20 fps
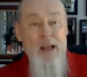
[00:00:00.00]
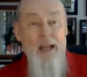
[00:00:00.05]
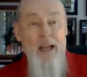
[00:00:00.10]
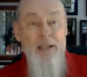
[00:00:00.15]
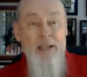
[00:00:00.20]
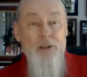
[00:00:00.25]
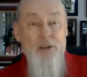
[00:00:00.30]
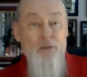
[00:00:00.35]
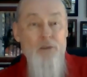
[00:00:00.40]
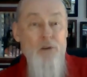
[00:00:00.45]
I
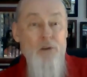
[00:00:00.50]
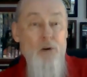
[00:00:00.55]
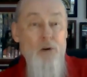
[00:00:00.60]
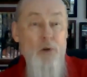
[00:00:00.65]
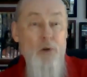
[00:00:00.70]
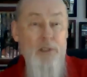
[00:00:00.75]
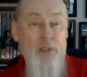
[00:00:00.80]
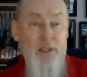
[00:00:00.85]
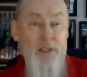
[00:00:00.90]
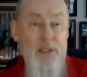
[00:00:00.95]
don't know
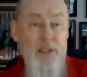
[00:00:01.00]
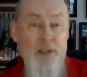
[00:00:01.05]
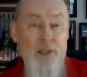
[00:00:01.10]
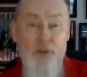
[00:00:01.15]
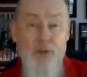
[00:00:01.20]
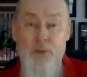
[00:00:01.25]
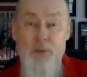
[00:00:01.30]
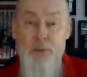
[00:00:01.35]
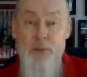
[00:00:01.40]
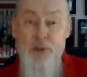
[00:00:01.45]
what the
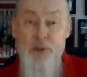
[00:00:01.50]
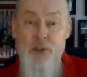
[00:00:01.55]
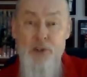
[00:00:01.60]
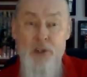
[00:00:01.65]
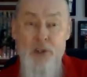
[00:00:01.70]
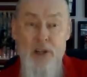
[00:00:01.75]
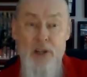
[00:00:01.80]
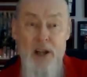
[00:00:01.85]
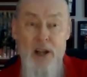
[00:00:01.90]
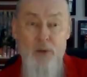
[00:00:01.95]

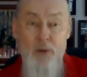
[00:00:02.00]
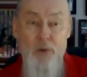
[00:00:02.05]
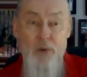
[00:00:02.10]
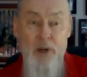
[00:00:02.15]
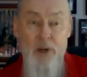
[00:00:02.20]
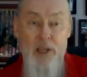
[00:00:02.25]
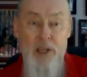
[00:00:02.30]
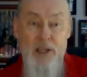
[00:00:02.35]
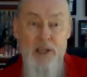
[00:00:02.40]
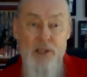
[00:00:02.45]
distribution
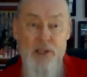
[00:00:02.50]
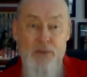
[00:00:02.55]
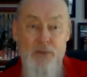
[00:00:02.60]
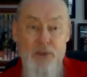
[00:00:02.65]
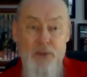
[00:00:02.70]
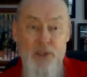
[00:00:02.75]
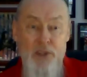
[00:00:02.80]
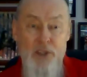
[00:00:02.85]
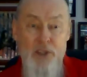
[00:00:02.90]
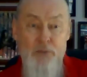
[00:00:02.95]
network is
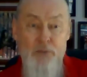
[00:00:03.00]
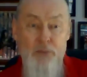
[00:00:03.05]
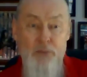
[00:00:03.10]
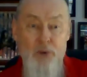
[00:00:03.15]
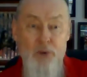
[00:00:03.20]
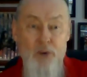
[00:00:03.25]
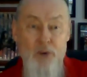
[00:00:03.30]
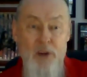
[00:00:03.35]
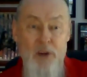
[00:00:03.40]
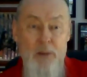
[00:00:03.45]
for this
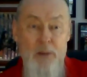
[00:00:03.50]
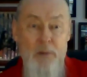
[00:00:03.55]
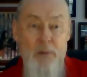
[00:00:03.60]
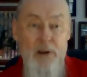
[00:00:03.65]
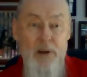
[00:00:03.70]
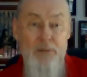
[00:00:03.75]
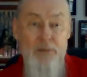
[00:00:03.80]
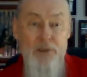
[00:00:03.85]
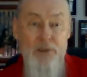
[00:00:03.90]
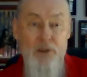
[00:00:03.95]
brewery,
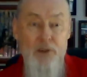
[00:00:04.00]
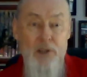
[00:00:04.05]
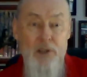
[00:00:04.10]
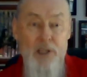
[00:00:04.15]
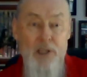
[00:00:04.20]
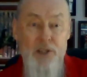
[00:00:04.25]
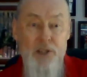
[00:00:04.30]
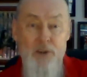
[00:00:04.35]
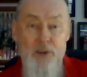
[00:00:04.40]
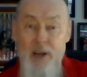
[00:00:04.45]
but if you can
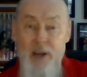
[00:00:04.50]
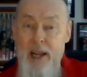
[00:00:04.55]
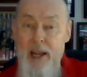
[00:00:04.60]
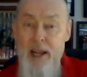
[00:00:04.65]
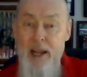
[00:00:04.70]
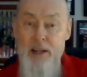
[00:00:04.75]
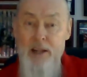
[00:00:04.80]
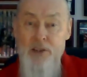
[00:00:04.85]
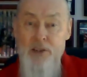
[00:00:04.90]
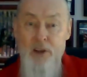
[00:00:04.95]
get your
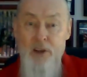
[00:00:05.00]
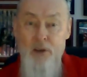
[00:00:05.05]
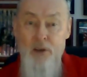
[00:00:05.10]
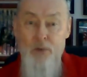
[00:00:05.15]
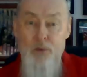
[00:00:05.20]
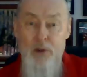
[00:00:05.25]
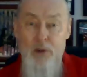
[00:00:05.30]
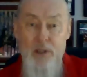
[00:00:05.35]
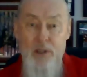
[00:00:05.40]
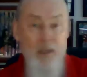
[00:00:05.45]
hands
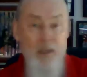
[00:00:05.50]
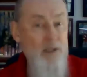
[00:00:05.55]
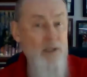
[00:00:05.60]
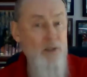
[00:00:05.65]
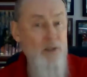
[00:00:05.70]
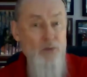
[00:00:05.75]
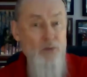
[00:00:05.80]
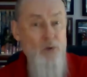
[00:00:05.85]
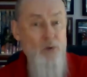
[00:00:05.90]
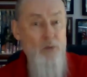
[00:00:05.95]
on one of
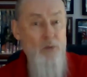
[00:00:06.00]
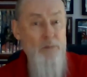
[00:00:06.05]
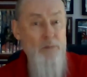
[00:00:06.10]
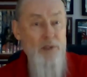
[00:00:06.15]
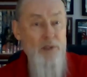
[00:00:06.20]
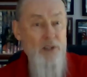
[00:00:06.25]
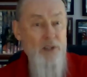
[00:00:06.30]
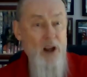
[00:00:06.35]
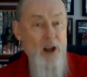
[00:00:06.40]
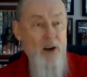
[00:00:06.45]
these, you won't
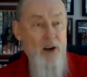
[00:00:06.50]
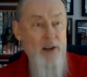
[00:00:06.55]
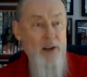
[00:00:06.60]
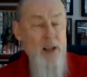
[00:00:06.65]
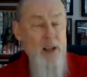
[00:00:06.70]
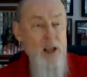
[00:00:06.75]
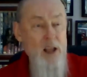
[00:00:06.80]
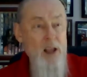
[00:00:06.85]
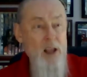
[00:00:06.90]
be sorry.